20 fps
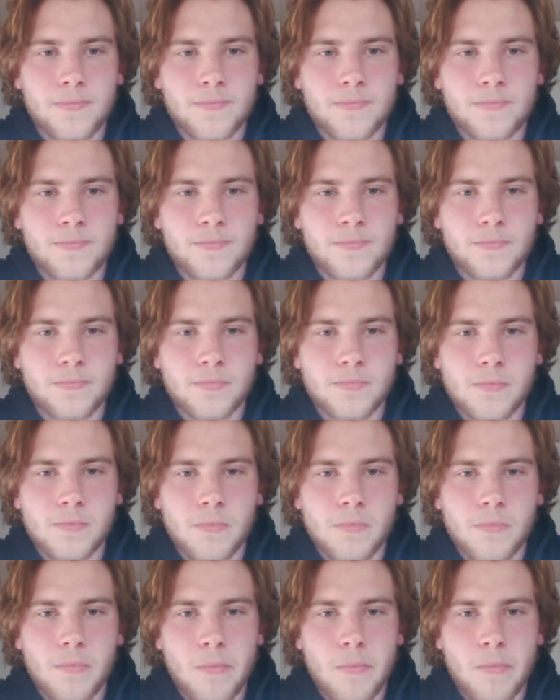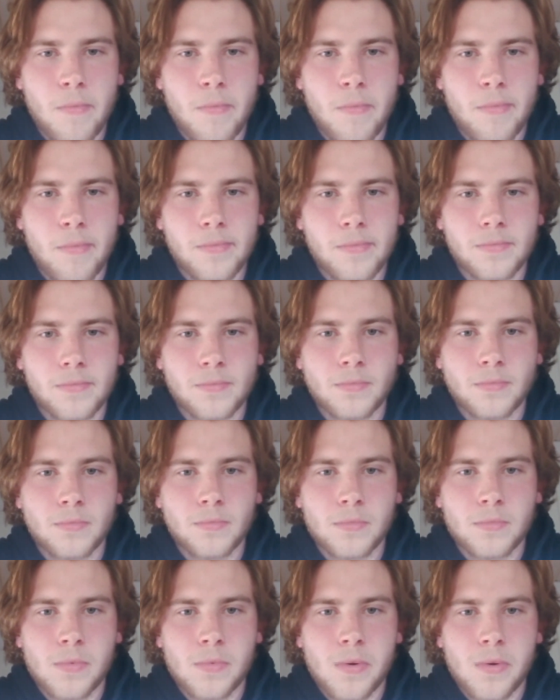
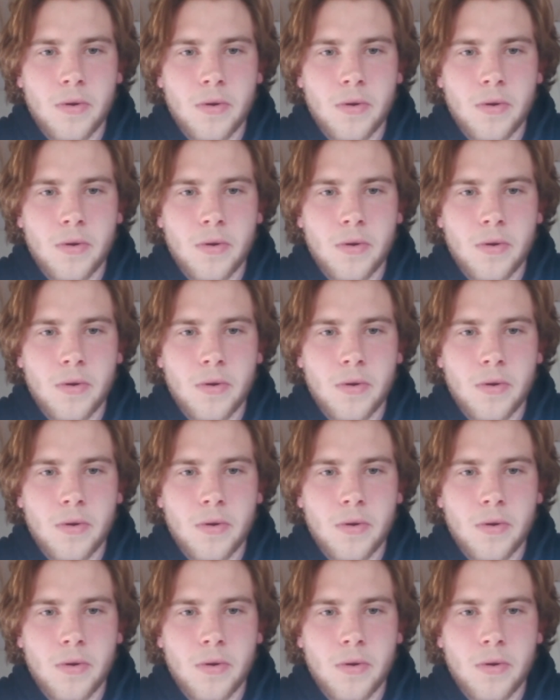(silence)